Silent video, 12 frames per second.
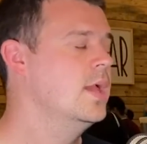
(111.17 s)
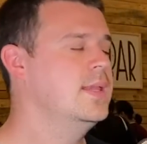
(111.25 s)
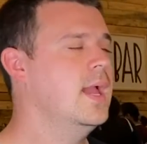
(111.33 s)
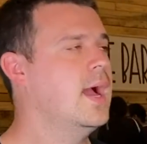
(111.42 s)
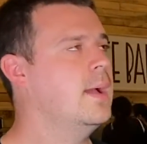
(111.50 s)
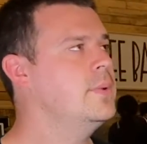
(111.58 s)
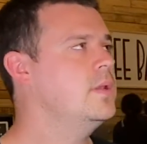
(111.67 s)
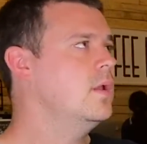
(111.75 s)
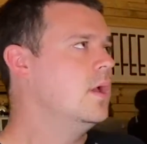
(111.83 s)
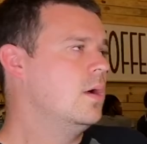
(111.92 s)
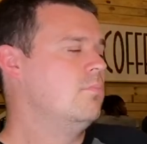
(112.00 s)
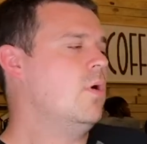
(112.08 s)
Yeah, I mean,
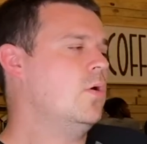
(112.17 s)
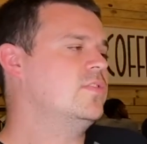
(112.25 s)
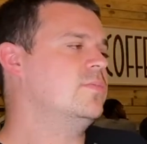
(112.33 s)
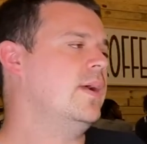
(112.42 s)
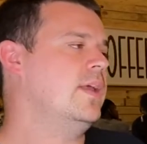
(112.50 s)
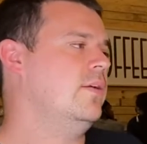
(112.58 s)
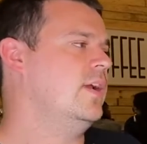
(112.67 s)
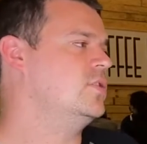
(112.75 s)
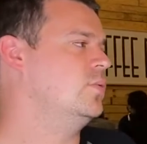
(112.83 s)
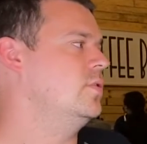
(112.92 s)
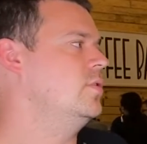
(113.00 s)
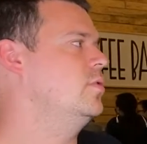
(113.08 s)
most of my
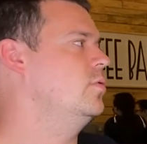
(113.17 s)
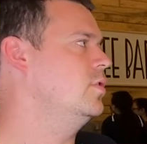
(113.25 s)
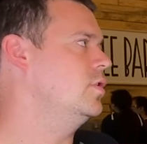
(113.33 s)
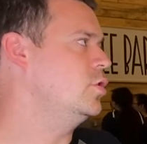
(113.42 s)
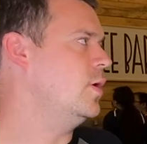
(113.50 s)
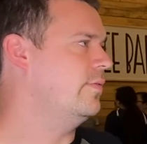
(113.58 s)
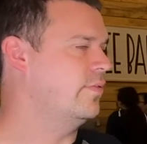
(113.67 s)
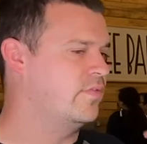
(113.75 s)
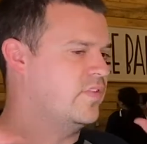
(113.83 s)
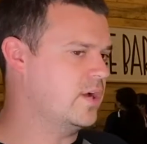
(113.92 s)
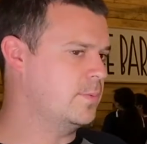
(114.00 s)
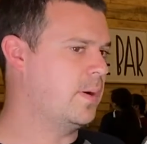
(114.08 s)
interaction with you, you have a
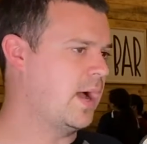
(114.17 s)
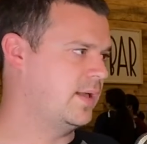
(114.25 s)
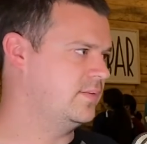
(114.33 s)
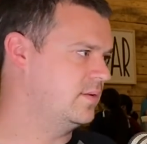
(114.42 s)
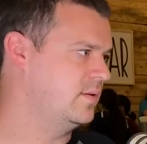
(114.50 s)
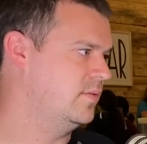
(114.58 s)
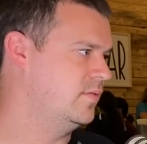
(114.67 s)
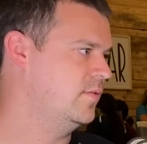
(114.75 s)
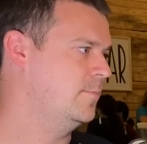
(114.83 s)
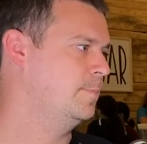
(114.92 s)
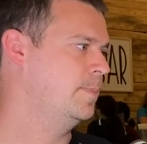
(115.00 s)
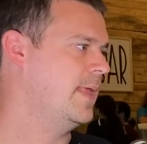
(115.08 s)
very positive
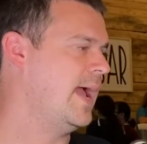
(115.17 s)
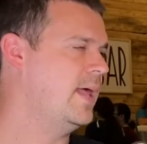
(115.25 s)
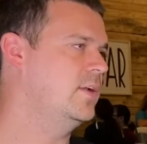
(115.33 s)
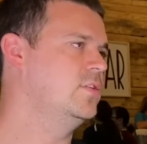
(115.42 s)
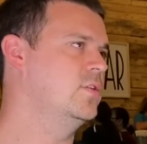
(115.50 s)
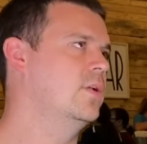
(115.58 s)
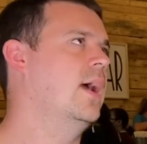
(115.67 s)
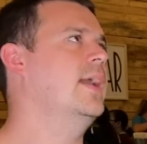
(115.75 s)
attitude.